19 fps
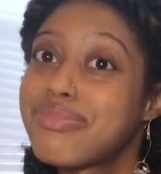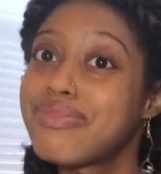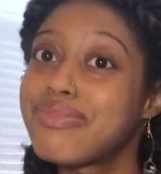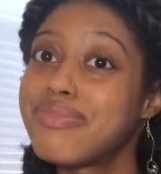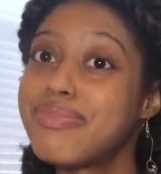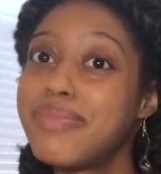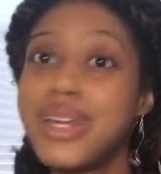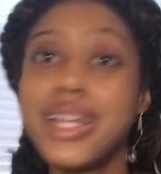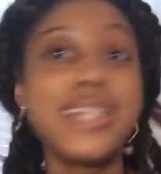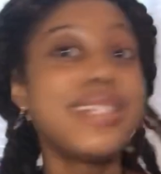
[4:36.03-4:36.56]

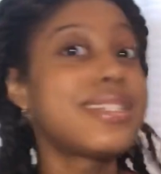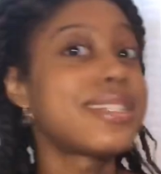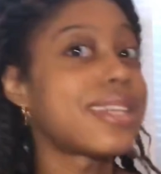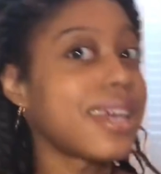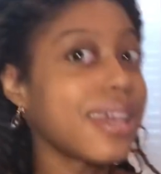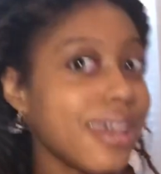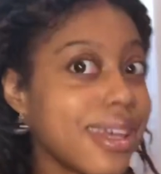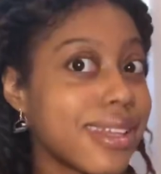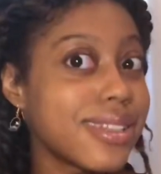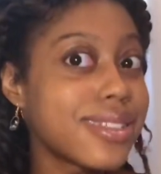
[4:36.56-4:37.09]
bit
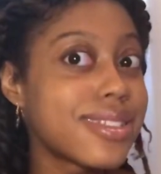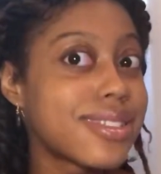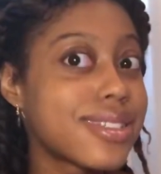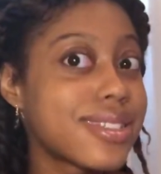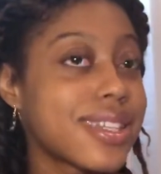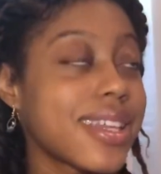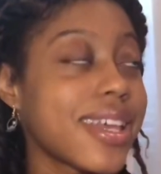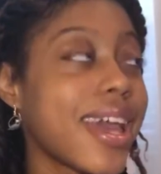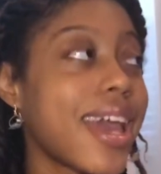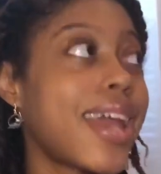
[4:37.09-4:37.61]

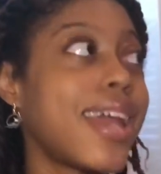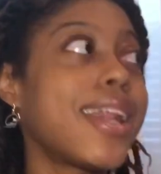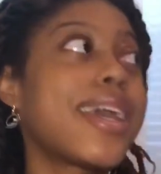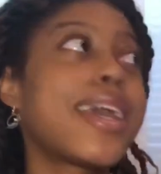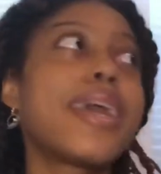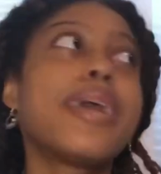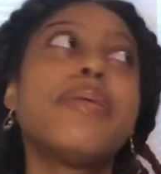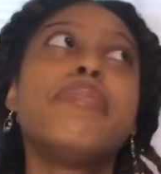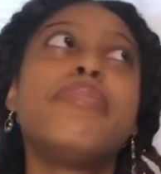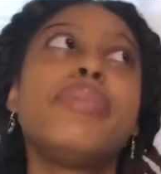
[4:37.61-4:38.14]
intense, and it
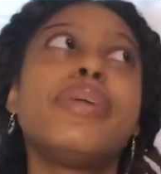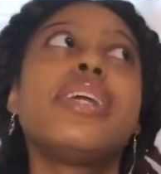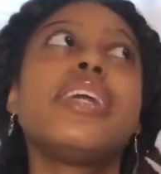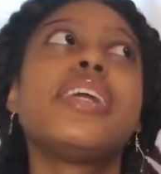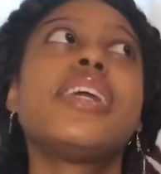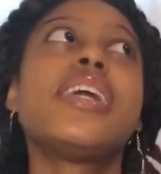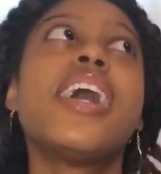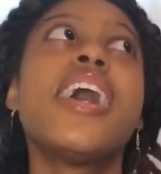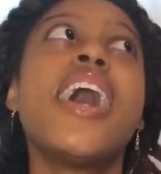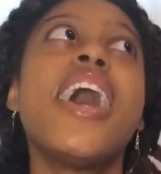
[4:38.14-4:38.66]
can
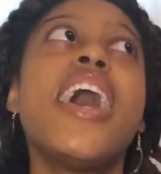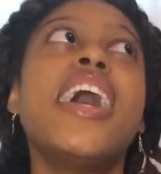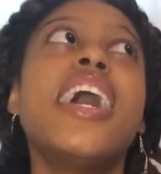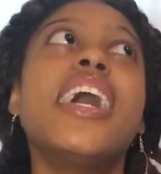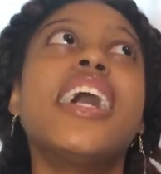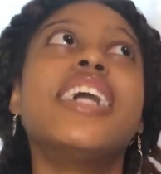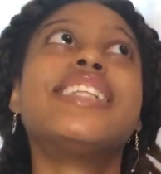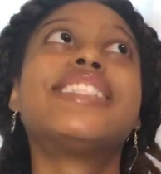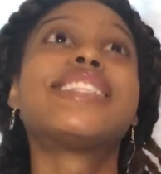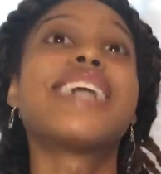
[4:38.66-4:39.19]
be
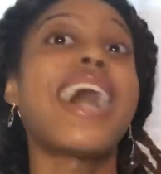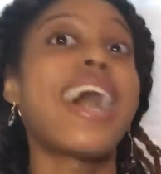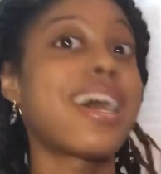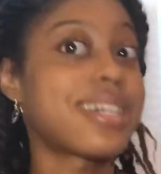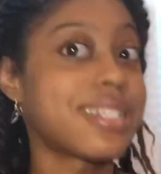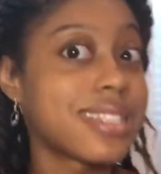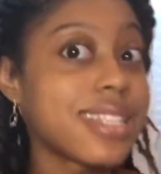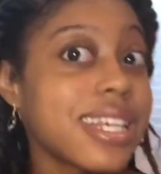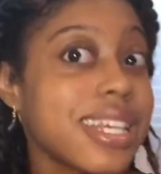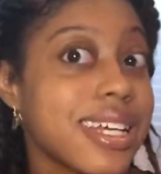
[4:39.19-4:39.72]

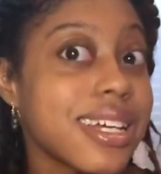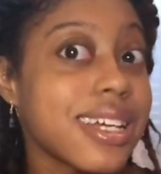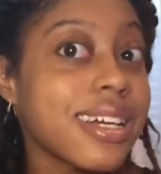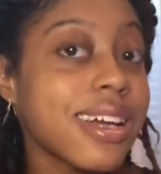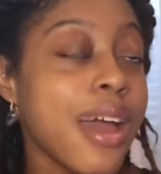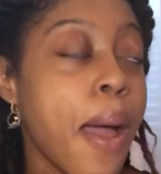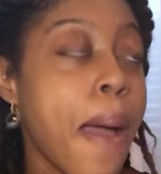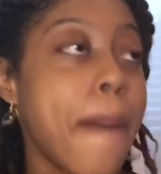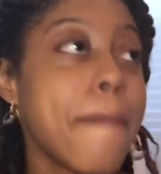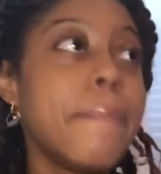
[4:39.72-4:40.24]
toxic,
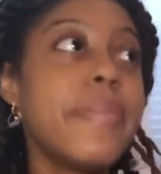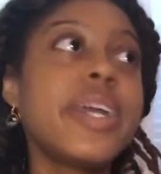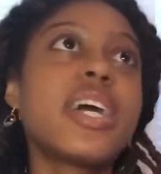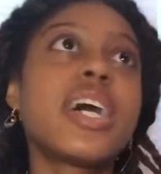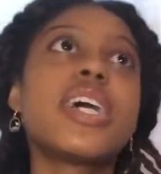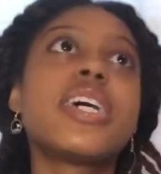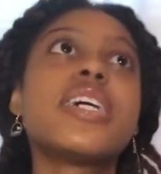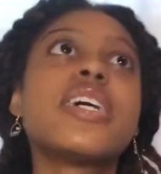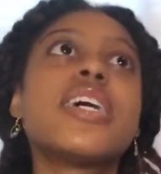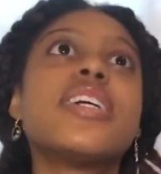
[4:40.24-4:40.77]

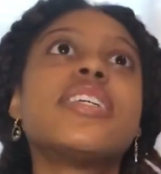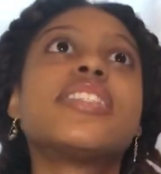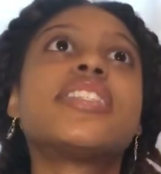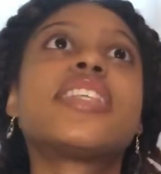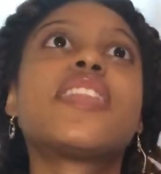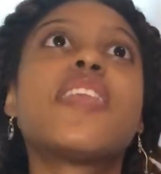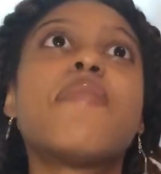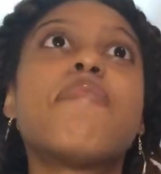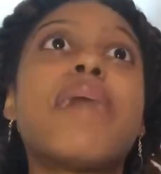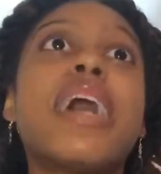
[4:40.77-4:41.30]
because
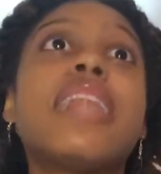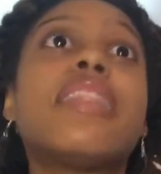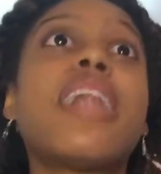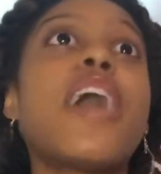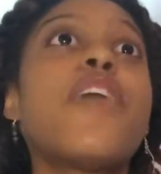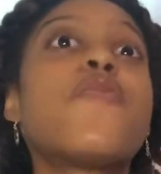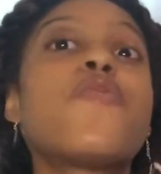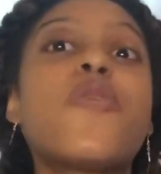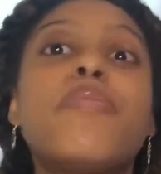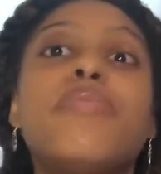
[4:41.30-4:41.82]
my
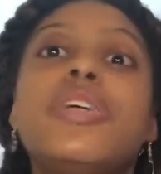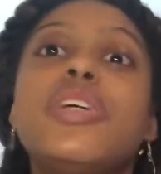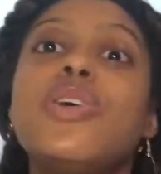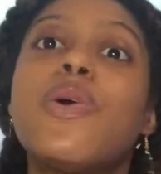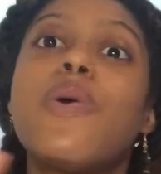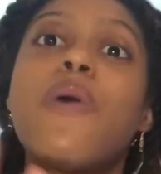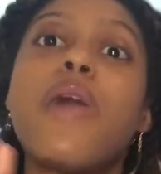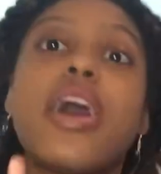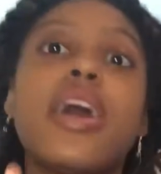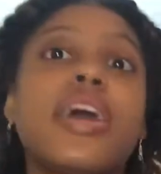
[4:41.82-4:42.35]
life will be
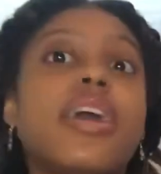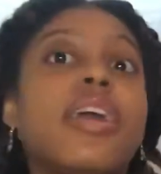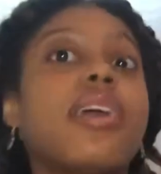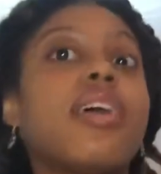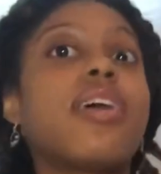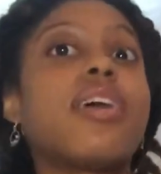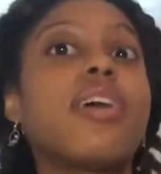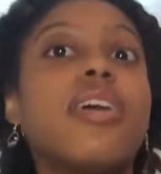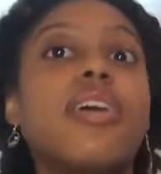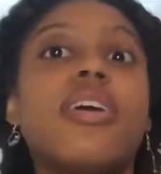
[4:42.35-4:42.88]

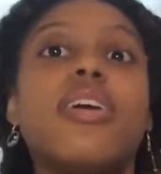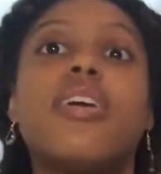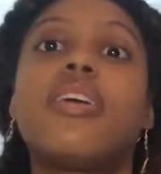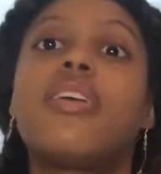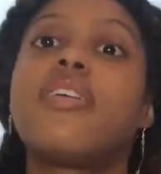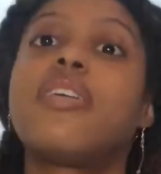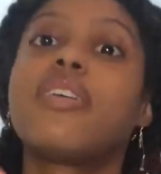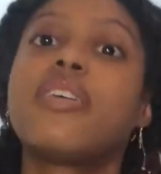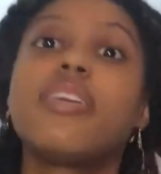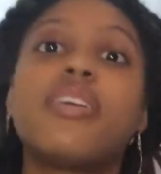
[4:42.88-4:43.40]
going
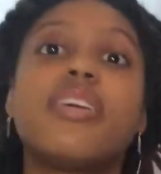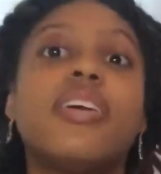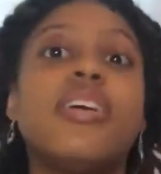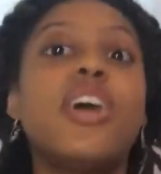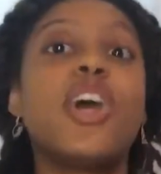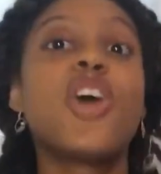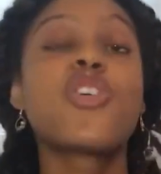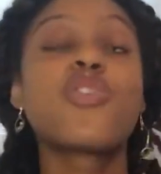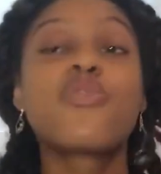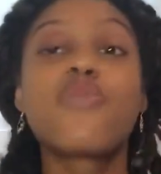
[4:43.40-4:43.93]

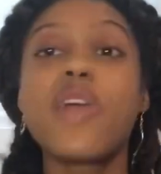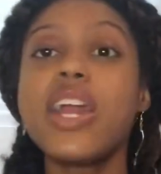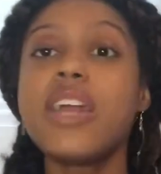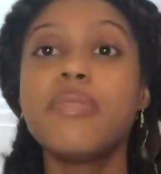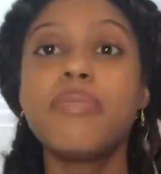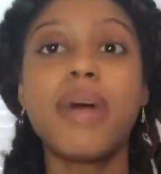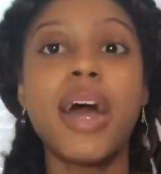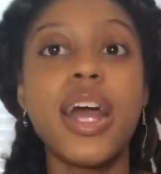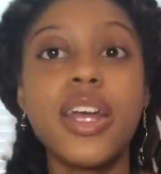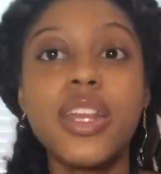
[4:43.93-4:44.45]

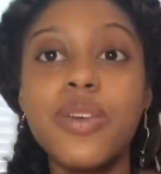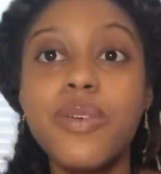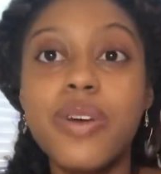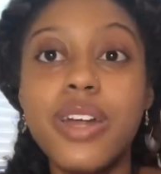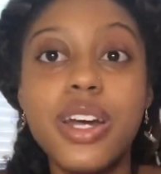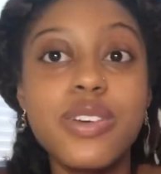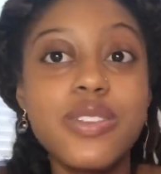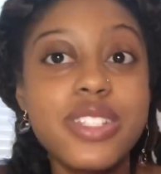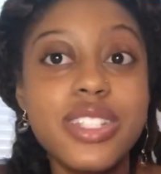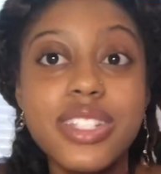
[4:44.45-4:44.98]
great by anyone
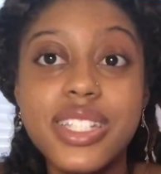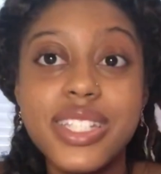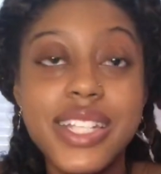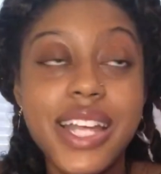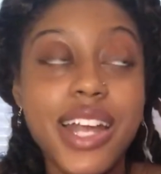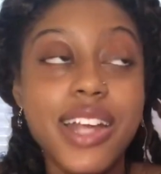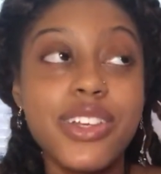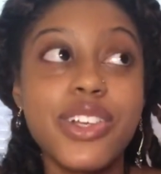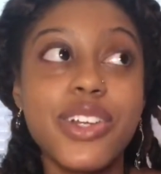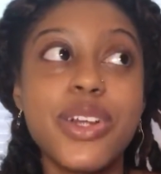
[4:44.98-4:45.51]
else's
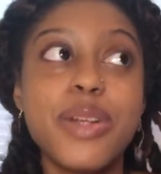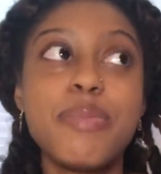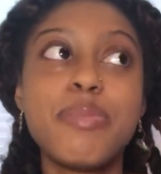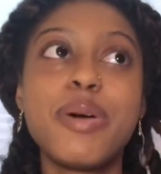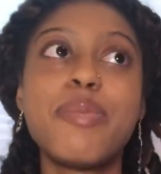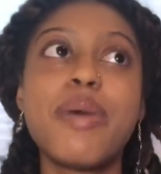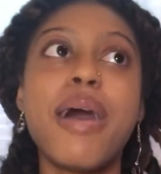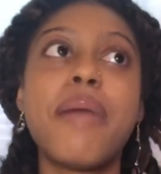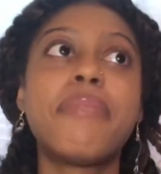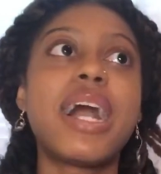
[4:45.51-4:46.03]
standard.
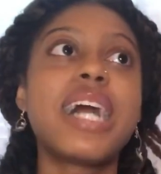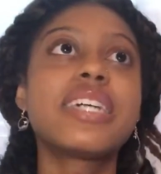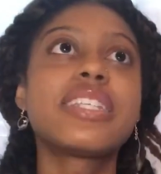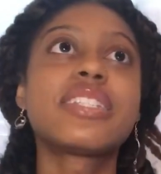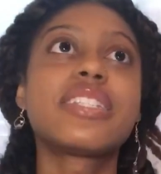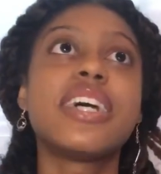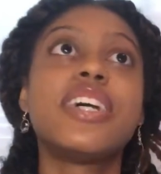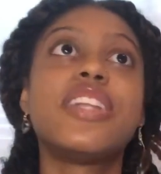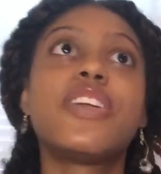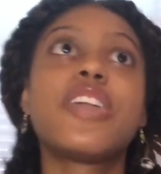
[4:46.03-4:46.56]
But by my
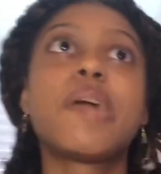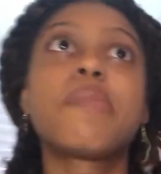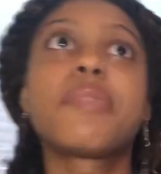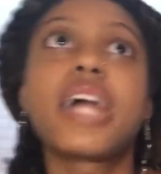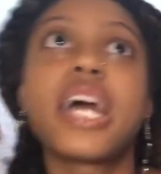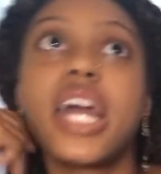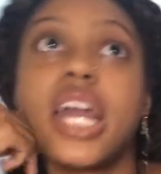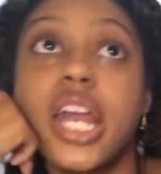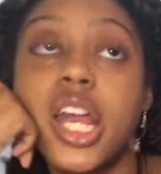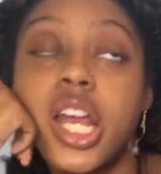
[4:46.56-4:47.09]
standard, I'm
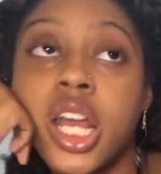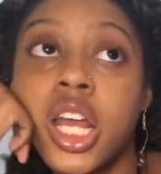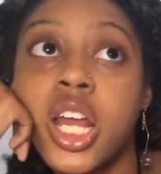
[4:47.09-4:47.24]
like,